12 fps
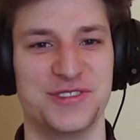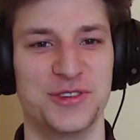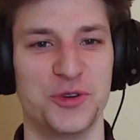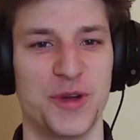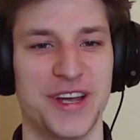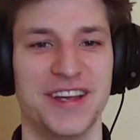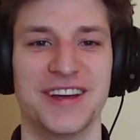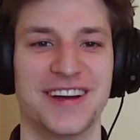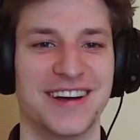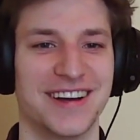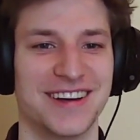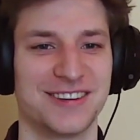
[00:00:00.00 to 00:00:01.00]
doing
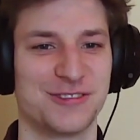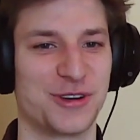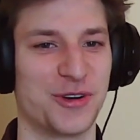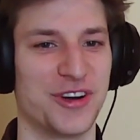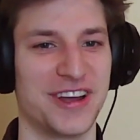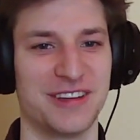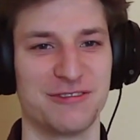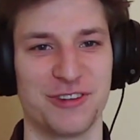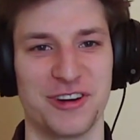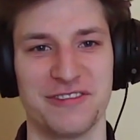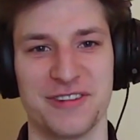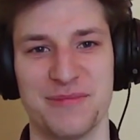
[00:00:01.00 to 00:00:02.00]
recording in
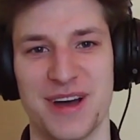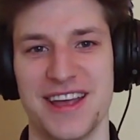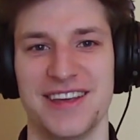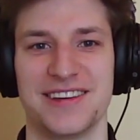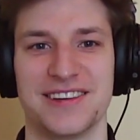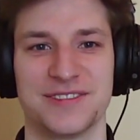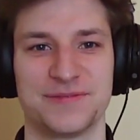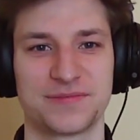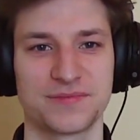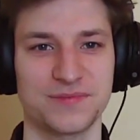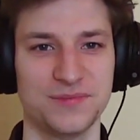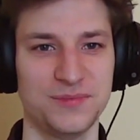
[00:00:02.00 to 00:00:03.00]
front of a mic,
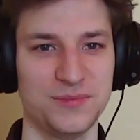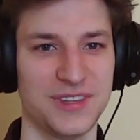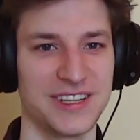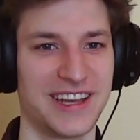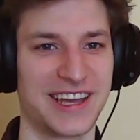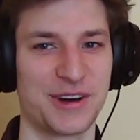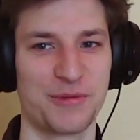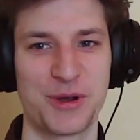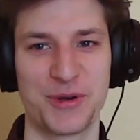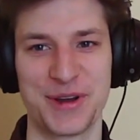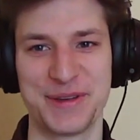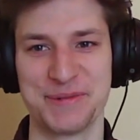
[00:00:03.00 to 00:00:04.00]
like in a
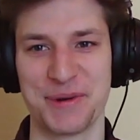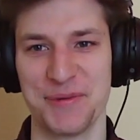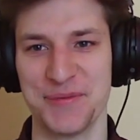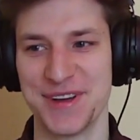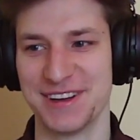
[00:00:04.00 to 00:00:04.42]
recording room.